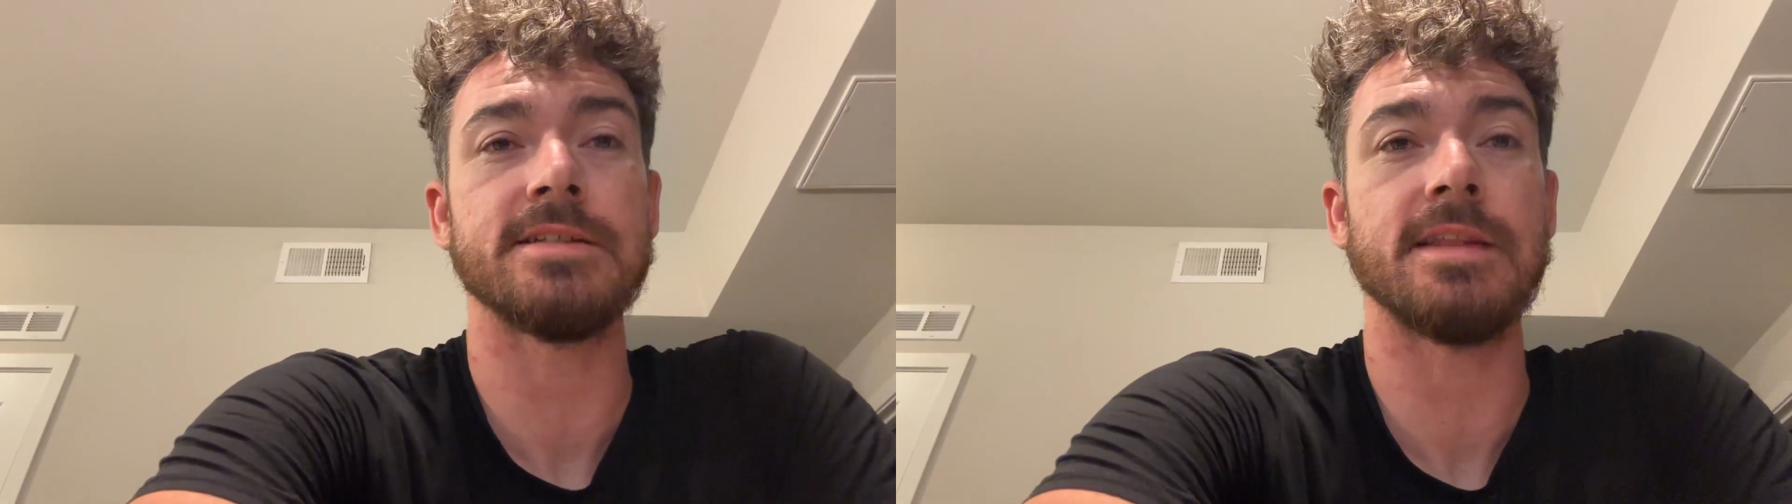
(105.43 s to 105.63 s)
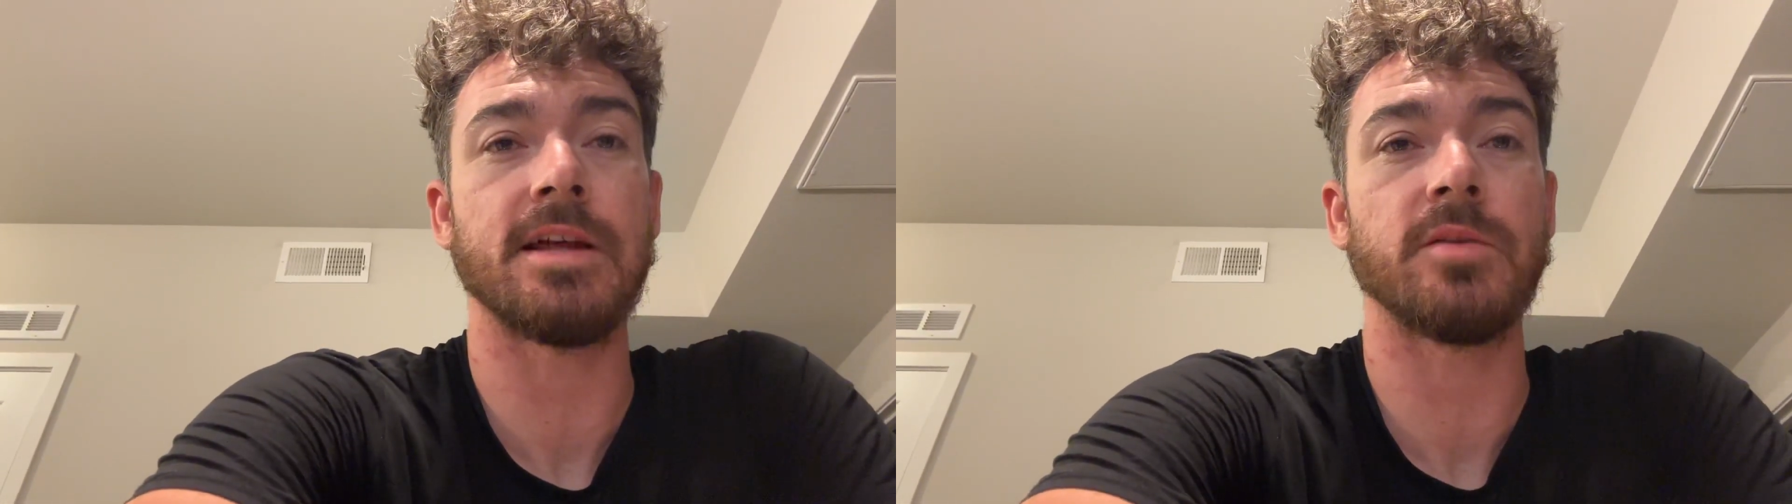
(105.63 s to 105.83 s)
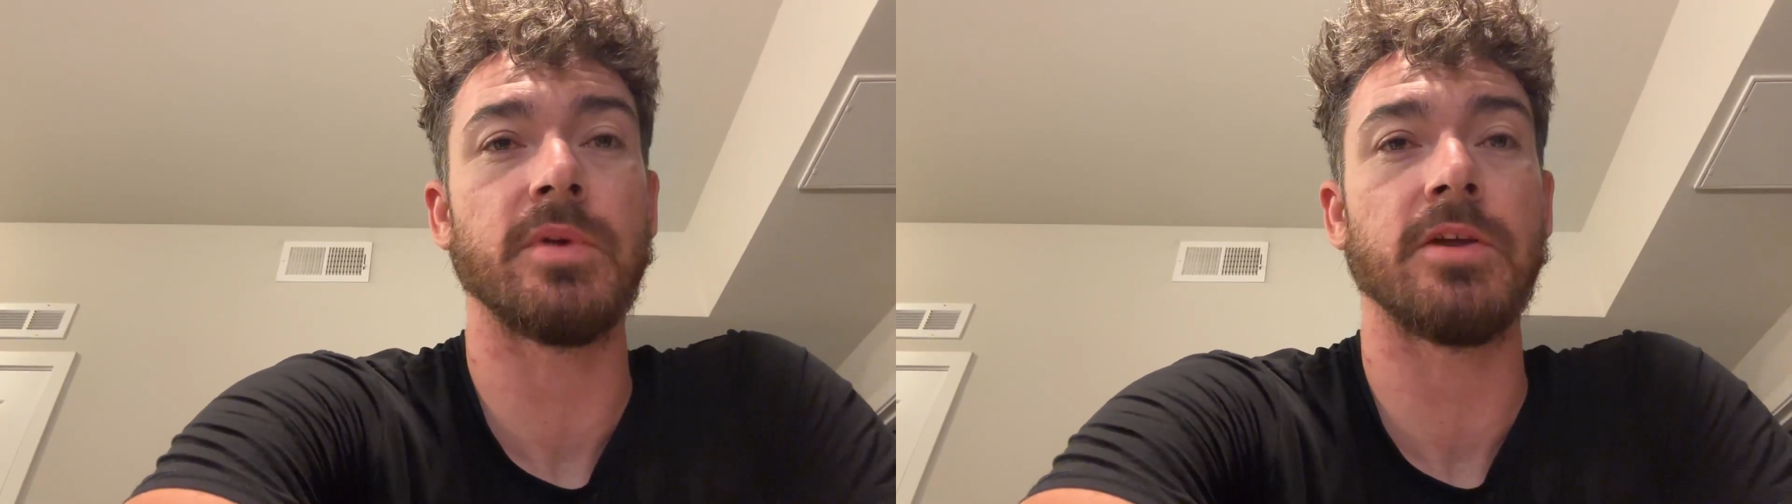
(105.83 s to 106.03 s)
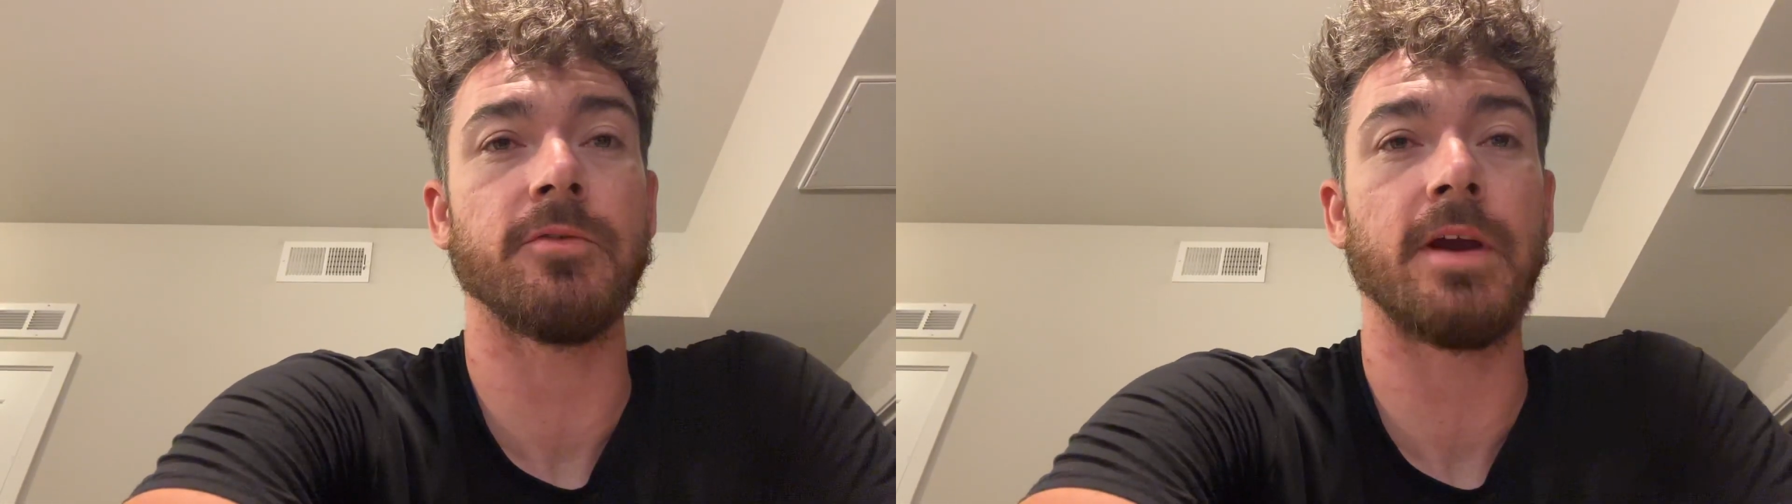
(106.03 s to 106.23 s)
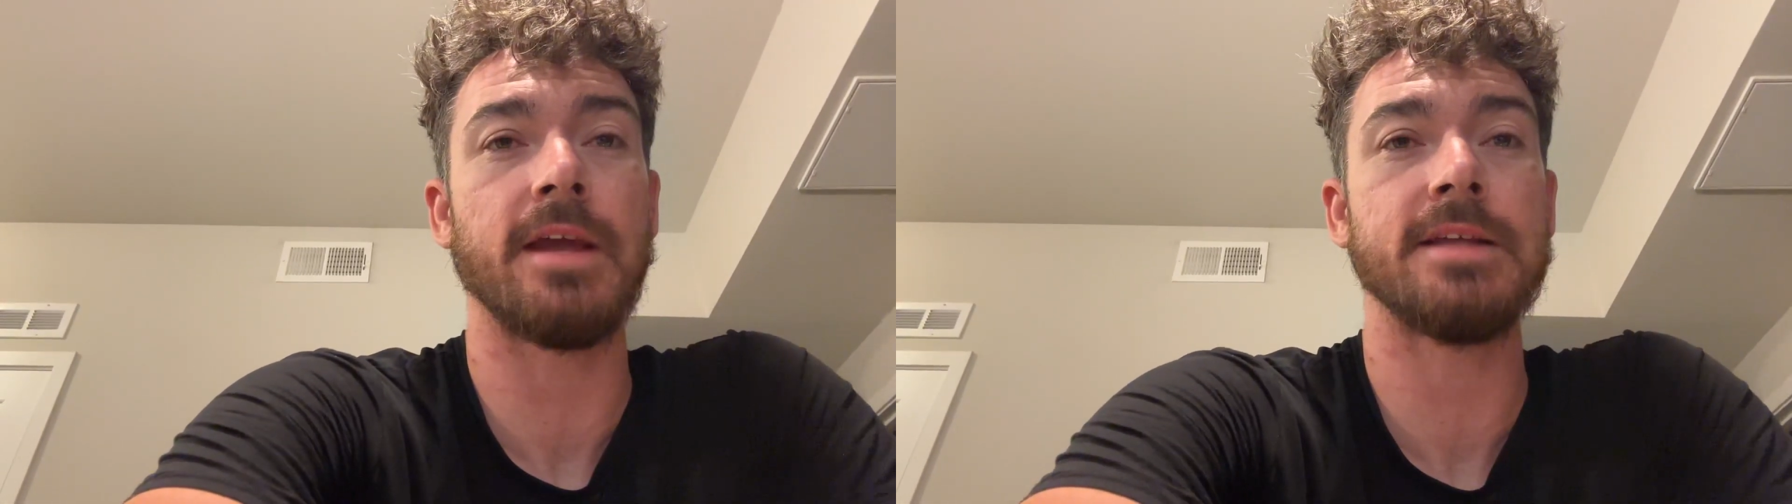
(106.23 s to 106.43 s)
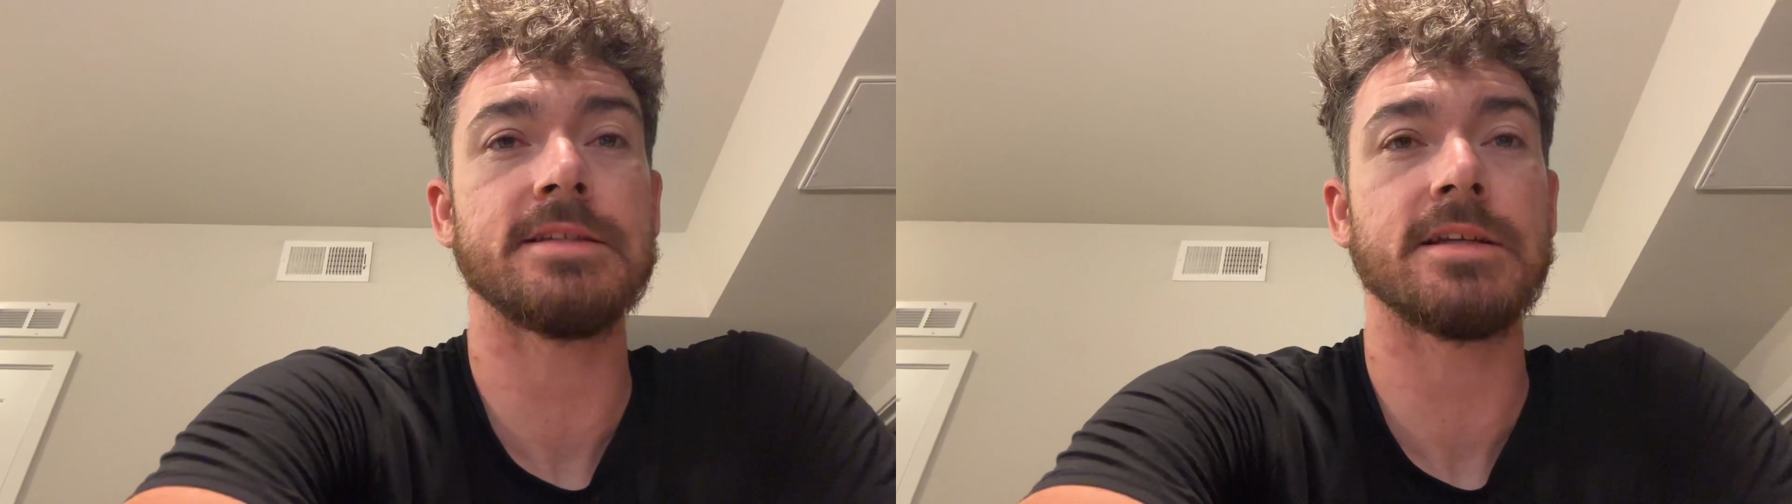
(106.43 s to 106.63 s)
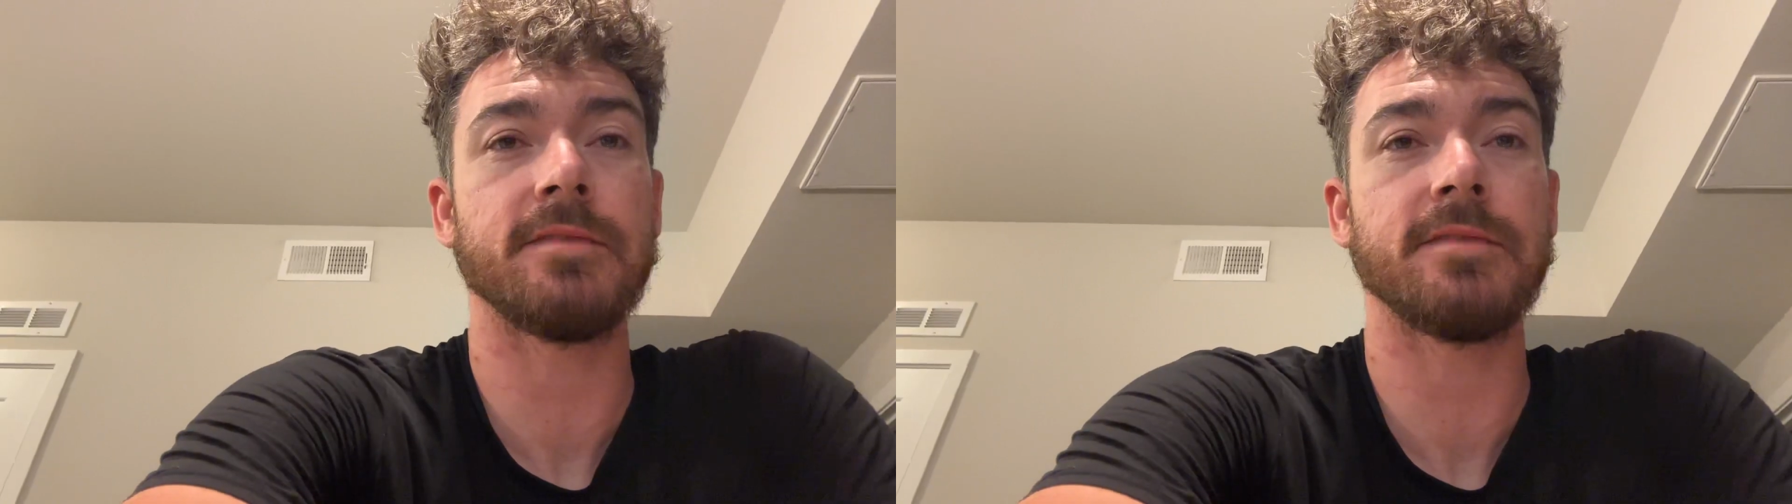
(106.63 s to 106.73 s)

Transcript: That'll be great.